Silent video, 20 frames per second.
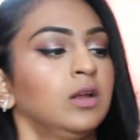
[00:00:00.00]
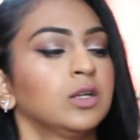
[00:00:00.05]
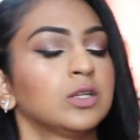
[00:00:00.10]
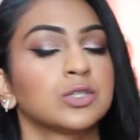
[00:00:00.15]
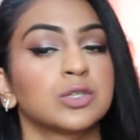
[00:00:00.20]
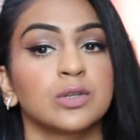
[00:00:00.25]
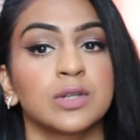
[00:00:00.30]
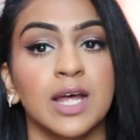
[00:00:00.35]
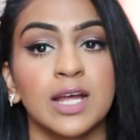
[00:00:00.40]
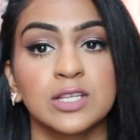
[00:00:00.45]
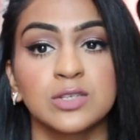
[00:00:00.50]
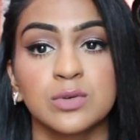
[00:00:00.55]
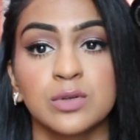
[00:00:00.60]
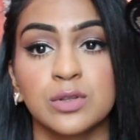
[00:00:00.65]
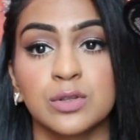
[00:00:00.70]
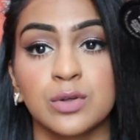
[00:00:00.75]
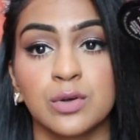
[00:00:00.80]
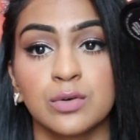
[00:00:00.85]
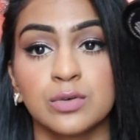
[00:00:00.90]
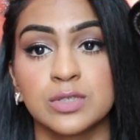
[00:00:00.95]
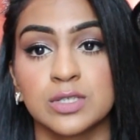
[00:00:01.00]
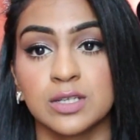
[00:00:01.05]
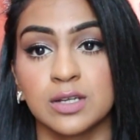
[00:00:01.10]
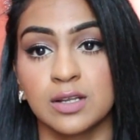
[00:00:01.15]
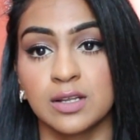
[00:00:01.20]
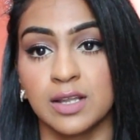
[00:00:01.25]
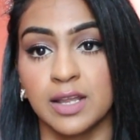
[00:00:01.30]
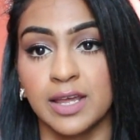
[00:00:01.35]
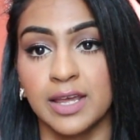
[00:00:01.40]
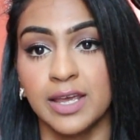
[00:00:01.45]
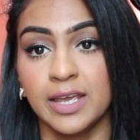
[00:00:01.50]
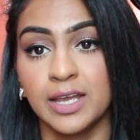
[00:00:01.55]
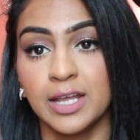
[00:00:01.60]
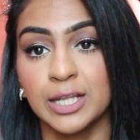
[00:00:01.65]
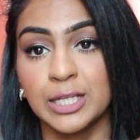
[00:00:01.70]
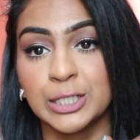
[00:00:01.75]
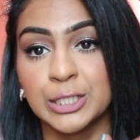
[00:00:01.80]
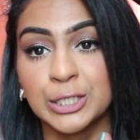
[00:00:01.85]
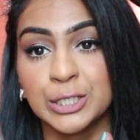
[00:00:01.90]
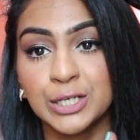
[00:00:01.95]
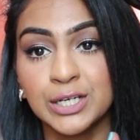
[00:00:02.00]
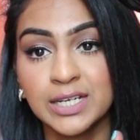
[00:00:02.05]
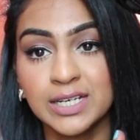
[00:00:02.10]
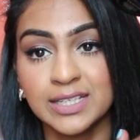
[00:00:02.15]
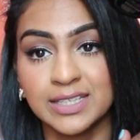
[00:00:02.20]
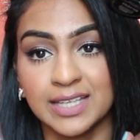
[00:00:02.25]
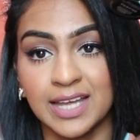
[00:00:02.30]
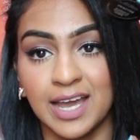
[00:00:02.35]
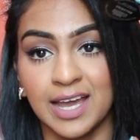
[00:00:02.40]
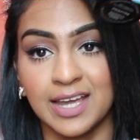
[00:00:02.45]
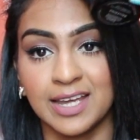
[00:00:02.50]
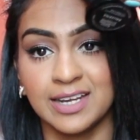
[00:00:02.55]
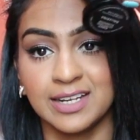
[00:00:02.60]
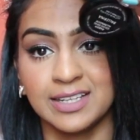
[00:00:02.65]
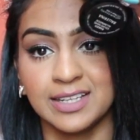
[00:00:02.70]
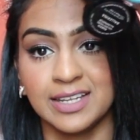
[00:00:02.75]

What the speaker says: So that's what those look like. Look at that.